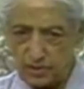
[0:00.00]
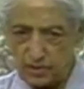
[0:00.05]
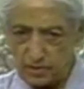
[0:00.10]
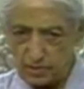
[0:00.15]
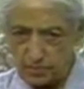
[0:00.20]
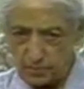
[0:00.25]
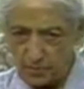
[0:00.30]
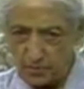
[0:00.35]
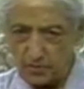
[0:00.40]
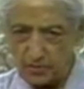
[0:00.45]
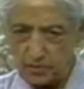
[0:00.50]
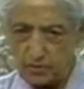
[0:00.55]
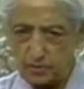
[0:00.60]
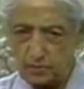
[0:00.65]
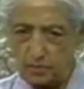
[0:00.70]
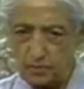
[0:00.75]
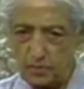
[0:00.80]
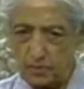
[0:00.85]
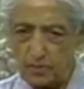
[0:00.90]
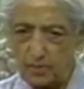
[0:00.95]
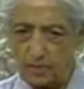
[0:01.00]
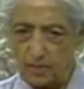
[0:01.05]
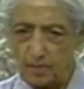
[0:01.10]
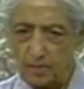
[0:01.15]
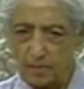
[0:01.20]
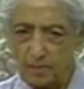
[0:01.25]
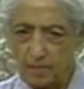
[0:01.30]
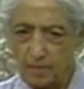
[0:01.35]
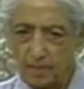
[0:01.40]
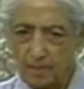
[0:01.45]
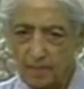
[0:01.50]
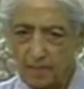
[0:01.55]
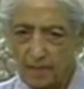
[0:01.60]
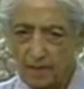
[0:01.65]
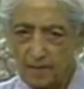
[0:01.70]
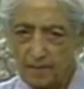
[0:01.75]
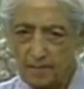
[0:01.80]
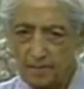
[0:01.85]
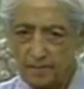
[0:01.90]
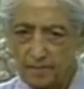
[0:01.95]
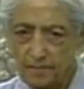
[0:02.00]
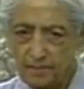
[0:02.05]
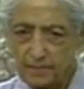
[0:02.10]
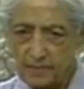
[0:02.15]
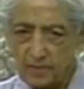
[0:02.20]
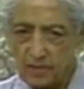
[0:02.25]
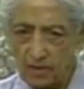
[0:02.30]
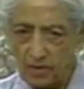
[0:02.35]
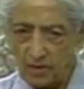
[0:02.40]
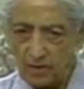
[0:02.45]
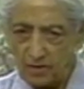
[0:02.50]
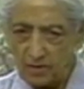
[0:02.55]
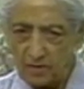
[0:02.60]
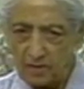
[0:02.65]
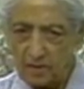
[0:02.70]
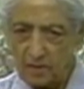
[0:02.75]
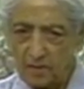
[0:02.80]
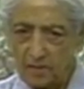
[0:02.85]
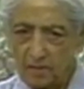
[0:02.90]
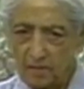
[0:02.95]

responsible? God?